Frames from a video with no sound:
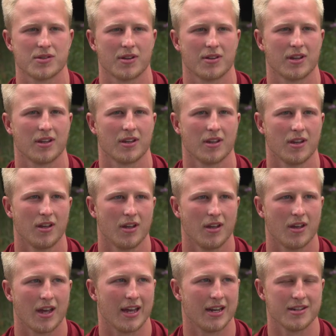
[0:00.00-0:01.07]
So I think
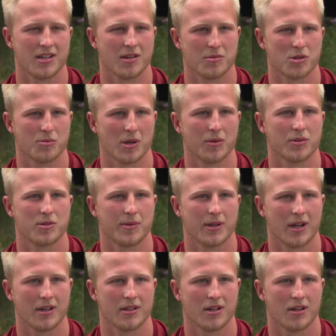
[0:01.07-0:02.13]
any teams will be able to
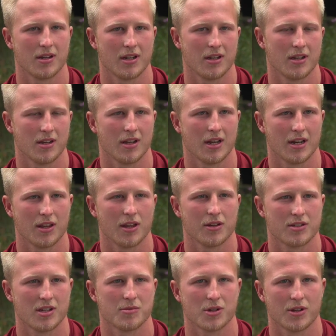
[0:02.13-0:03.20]
beat any of the
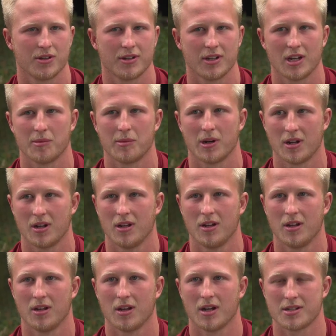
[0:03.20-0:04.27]
other teams on their day. But
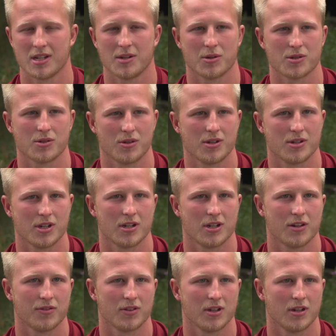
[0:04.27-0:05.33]
I'd say Watsonians, yeah,
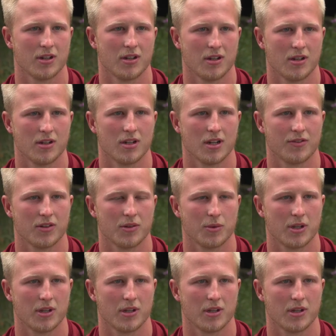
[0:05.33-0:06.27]
definitely one